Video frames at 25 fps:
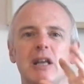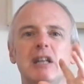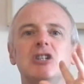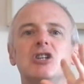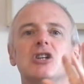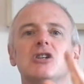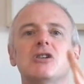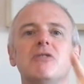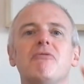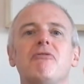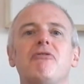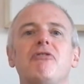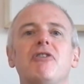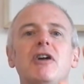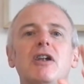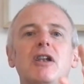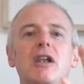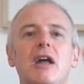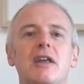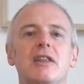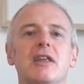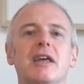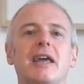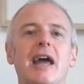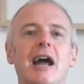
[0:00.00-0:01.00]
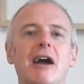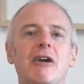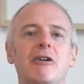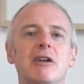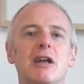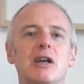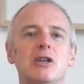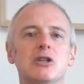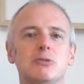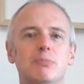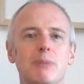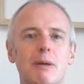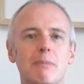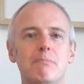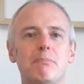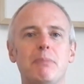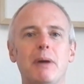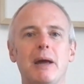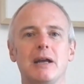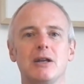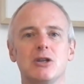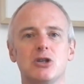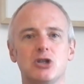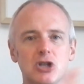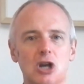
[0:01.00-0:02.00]
It doesn't feel like the Carignan's been
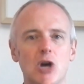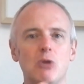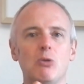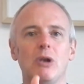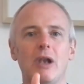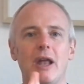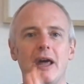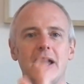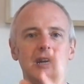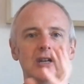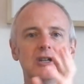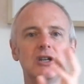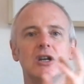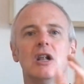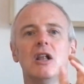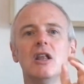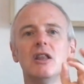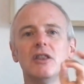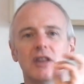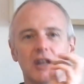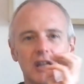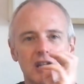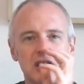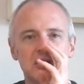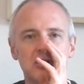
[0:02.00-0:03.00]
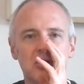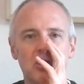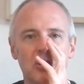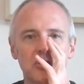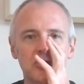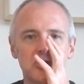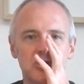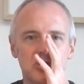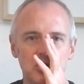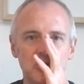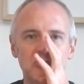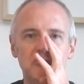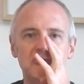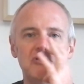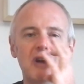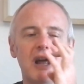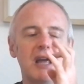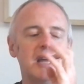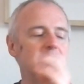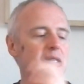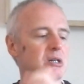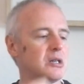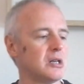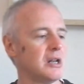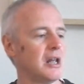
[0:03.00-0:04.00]
picked so late that it's gone too
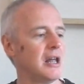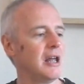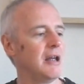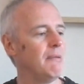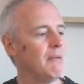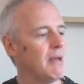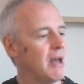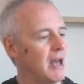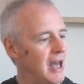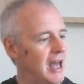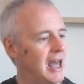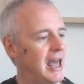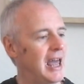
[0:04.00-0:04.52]
raisiny.